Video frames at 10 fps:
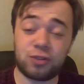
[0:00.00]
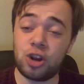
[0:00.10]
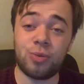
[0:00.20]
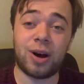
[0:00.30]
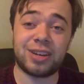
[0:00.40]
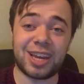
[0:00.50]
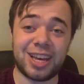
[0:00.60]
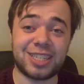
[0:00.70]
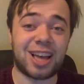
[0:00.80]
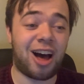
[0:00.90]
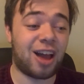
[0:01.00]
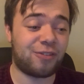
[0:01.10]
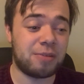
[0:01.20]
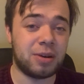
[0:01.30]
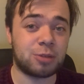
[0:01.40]
new ideas, I
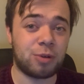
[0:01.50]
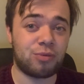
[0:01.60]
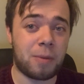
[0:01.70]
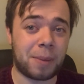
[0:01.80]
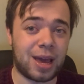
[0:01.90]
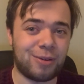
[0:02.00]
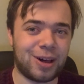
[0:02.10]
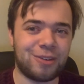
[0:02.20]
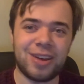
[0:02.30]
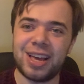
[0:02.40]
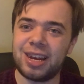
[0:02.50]
think Middlesbrough will play well.